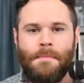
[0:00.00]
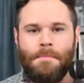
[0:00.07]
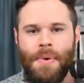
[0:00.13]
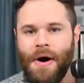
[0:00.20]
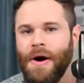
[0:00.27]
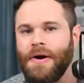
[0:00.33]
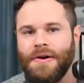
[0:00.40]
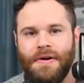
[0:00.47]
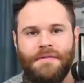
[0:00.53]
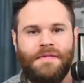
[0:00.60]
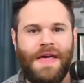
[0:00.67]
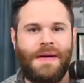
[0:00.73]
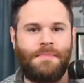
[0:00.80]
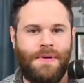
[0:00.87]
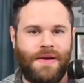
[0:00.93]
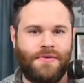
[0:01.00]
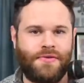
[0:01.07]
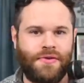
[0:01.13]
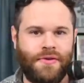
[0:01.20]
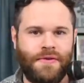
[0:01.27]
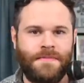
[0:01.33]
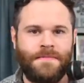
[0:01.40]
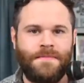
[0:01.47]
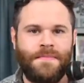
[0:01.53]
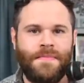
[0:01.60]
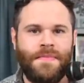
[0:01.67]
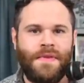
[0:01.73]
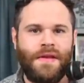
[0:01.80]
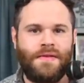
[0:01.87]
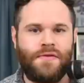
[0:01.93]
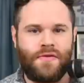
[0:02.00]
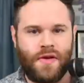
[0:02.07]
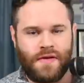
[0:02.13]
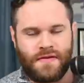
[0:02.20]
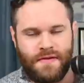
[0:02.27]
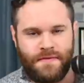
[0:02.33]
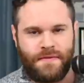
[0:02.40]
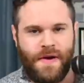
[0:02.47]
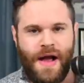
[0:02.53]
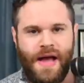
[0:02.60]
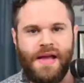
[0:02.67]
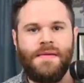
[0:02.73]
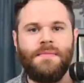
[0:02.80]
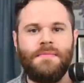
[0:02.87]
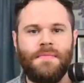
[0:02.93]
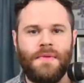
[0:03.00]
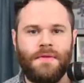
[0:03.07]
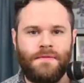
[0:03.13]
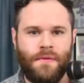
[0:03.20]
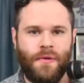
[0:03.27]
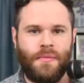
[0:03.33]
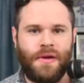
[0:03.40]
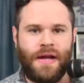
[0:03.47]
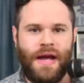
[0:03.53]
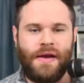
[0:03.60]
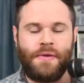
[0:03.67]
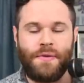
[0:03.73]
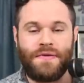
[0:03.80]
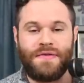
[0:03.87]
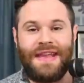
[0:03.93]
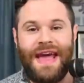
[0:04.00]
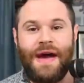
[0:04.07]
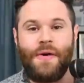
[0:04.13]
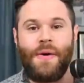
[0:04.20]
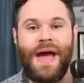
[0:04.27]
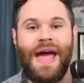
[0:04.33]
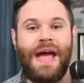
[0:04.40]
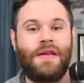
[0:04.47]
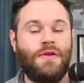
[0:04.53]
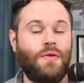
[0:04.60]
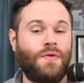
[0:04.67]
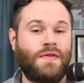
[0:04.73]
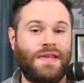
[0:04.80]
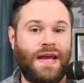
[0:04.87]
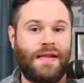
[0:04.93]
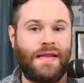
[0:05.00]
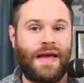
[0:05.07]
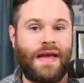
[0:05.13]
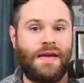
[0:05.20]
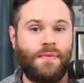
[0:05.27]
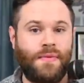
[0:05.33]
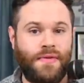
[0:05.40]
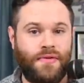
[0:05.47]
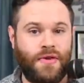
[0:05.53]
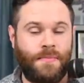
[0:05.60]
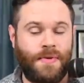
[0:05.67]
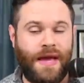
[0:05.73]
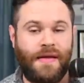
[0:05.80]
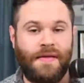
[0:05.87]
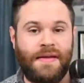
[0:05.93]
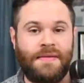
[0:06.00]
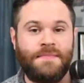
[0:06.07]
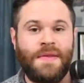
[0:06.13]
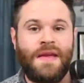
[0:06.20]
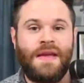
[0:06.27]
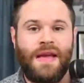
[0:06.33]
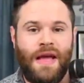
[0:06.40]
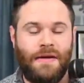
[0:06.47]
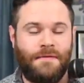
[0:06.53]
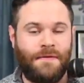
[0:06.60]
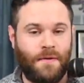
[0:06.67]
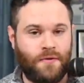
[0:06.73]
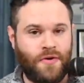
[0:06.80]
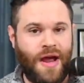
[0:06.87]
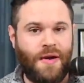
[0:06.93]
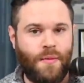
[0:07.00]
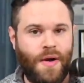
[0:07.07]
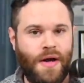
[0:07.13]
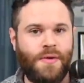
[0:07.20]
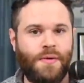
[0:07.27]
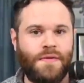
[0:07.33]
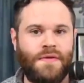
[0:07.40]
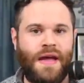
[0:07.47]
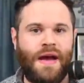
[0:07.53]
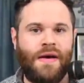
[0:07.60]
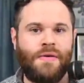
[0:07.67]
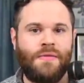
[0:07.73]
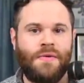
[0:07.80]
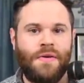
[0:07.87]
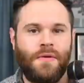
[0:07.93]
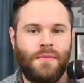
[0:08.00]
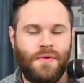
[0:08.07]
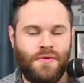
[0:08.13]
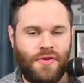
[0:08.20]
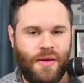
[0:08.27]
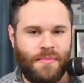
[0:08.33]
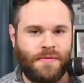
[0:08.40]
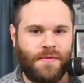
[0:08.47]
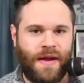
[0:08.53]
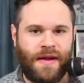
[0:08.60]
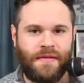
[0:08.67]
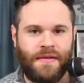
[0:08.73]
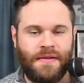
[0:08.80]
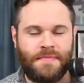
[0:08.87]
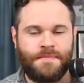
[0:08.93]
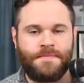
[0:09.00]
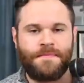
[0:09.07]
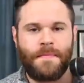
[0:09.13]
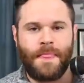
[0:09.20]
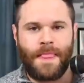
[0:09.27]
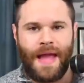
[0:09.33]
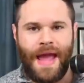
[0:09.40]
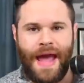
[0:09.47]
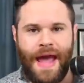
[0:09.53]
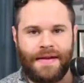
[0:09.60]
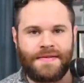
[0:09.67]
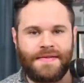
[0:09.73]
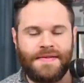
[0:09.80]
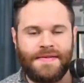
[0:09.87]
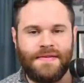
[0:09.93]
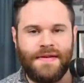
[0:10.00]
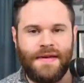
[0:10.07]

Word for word: Part of that picture is Justin Frye, the former guy who is now at UCLA with Chip Kelly, and Phil Trautwein, who is now with James Franklin at